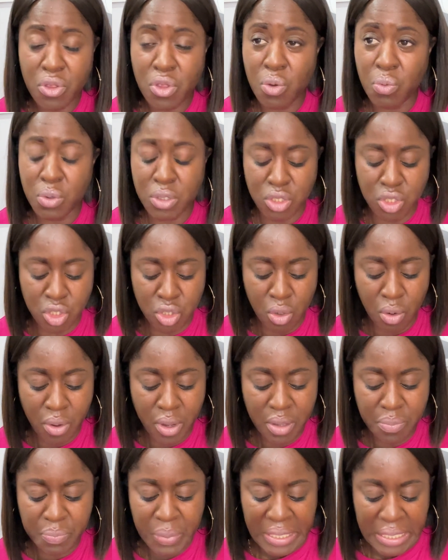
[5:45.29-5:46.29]
you with
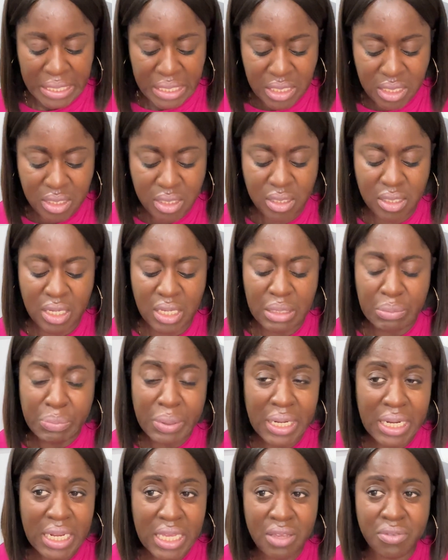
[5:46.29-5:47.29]
joy, peace in
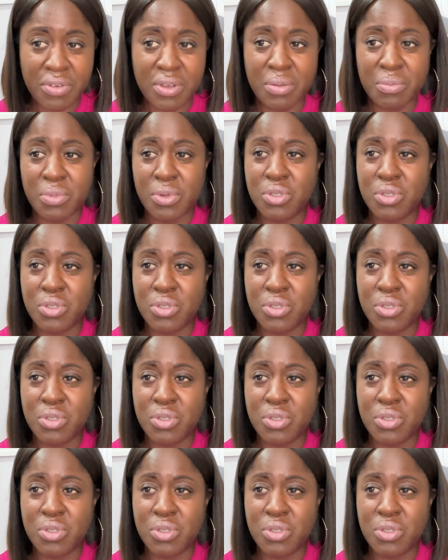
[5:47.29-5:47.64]
believing.